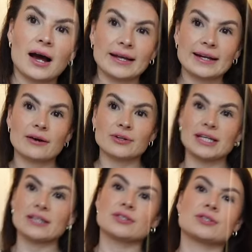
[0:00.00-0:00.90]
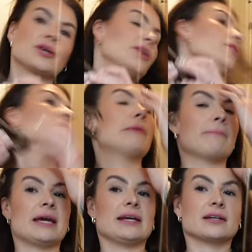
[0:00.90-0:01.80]
I now need to
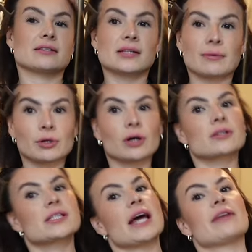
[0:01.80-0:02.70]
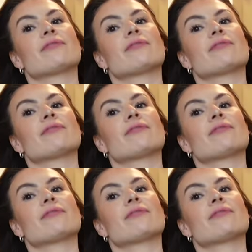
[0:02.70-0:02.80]
make some content